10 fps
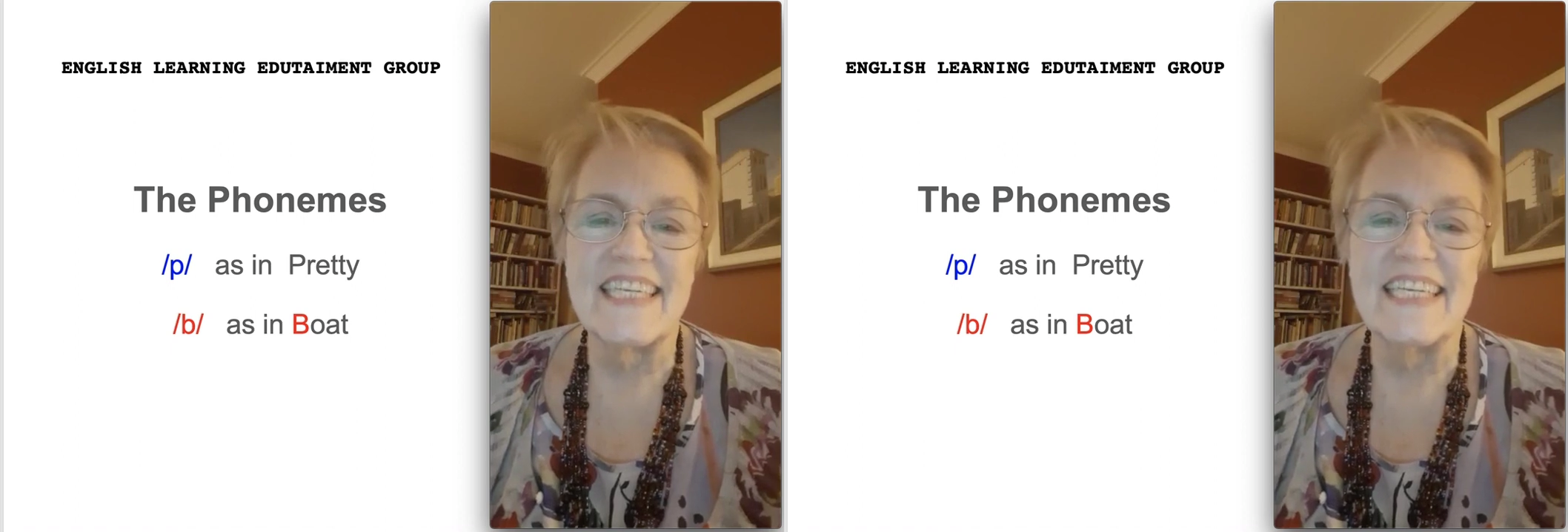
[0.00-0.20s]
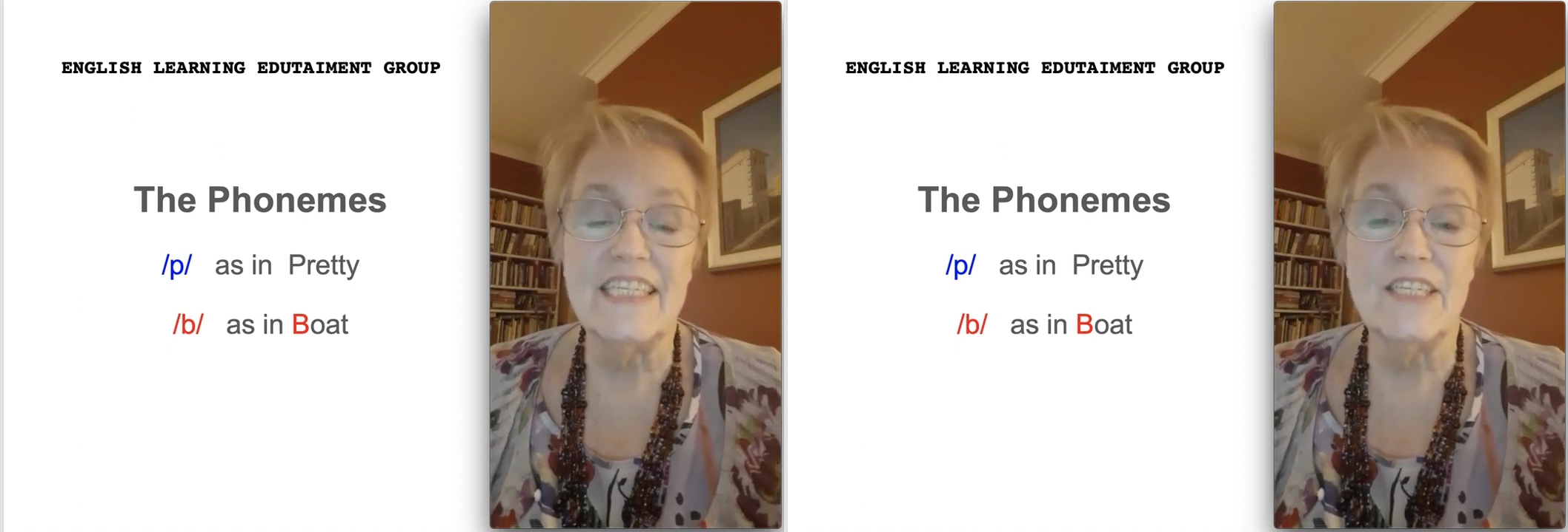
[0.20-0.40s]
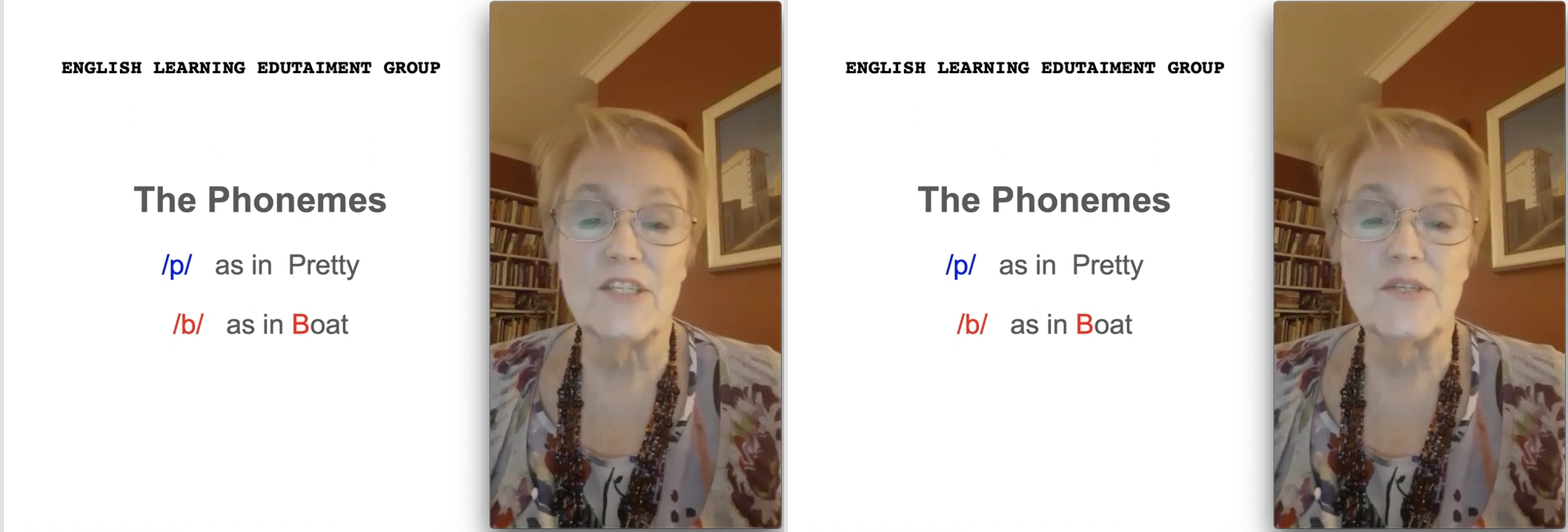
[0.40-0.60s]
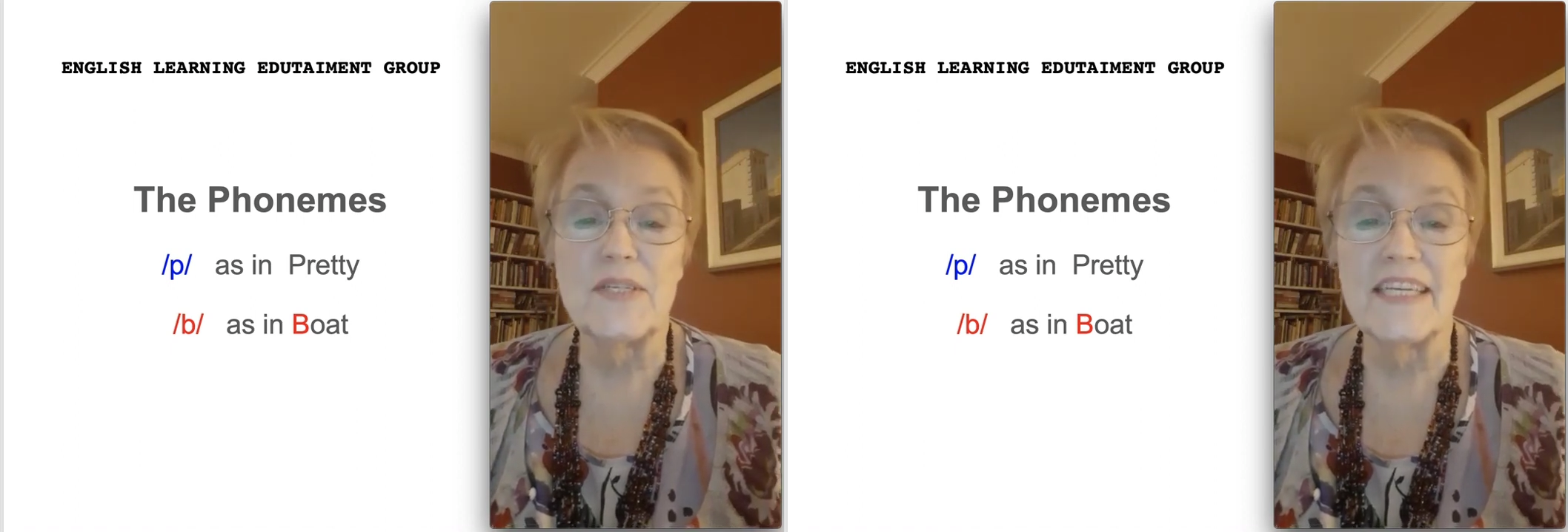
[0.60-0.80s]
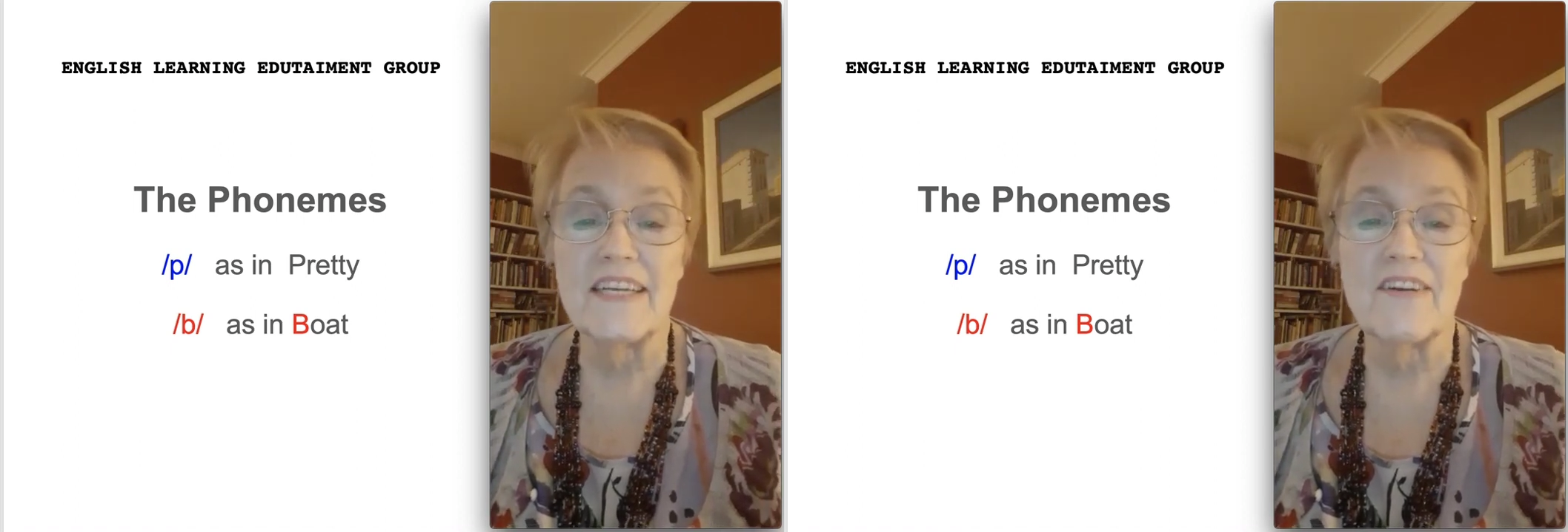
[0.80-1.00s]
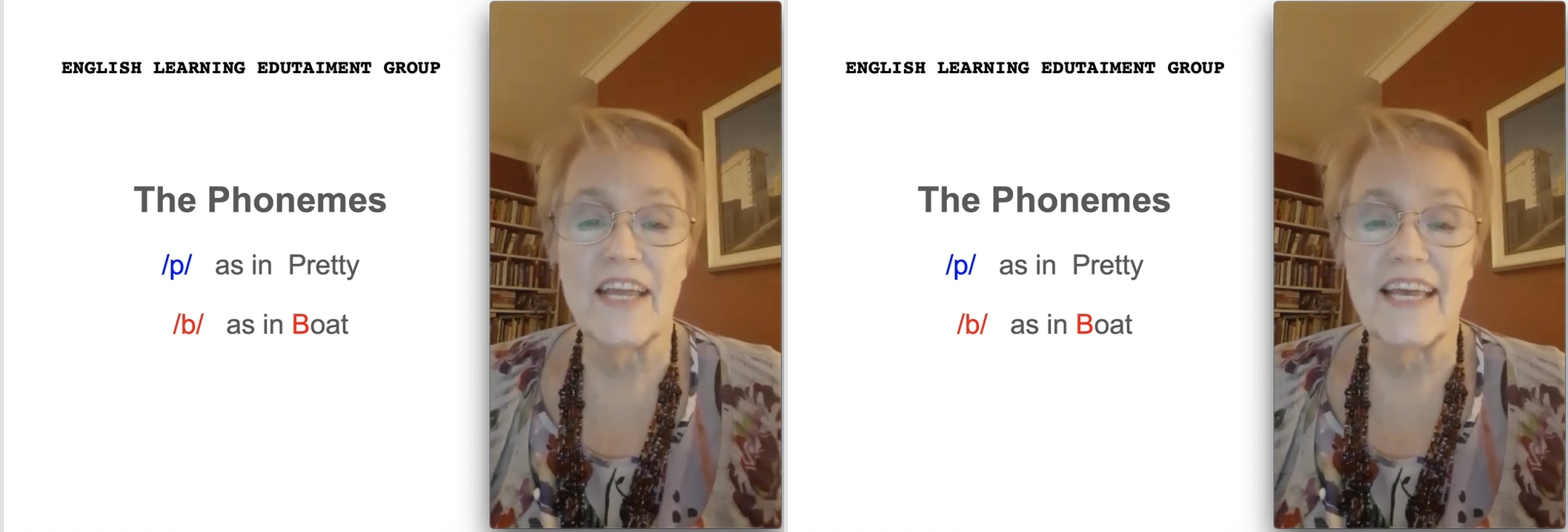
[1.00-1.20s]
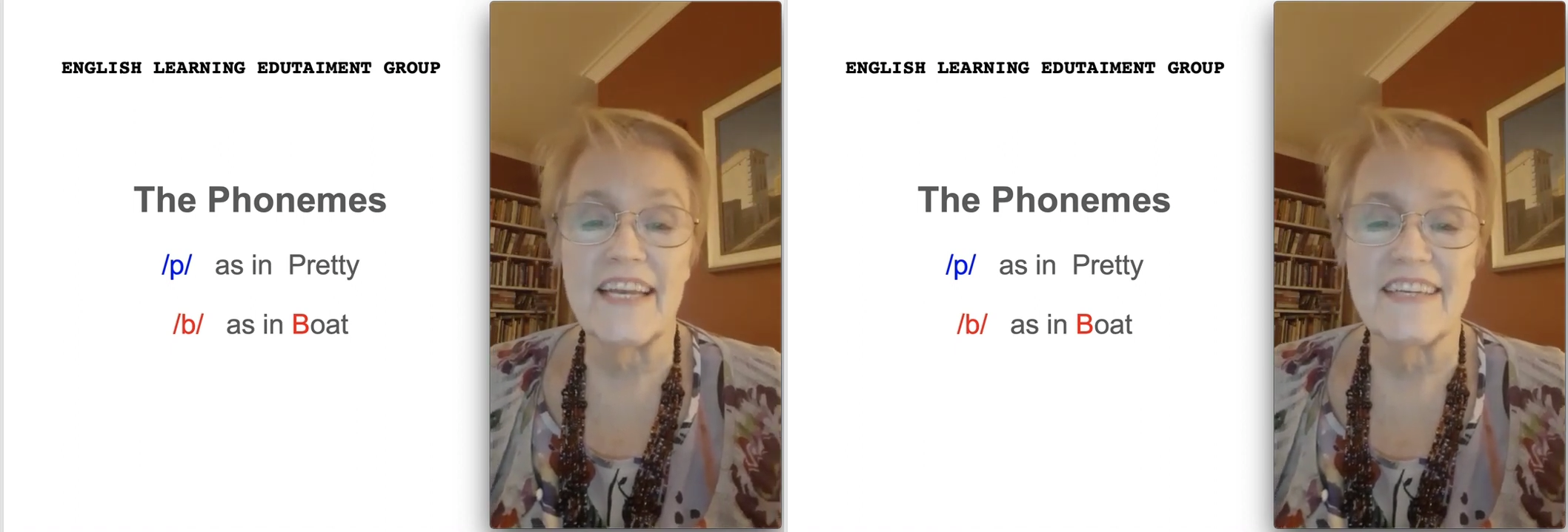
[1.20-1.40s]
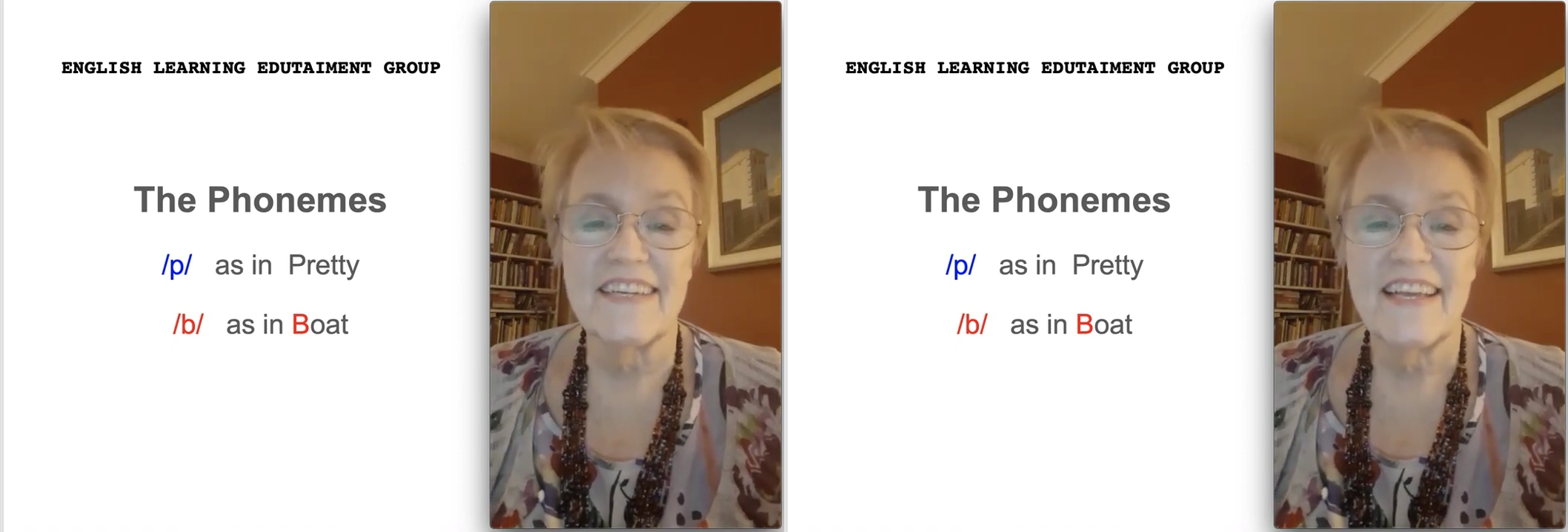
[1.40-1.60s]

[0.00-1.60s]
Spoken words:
Injasuti here again.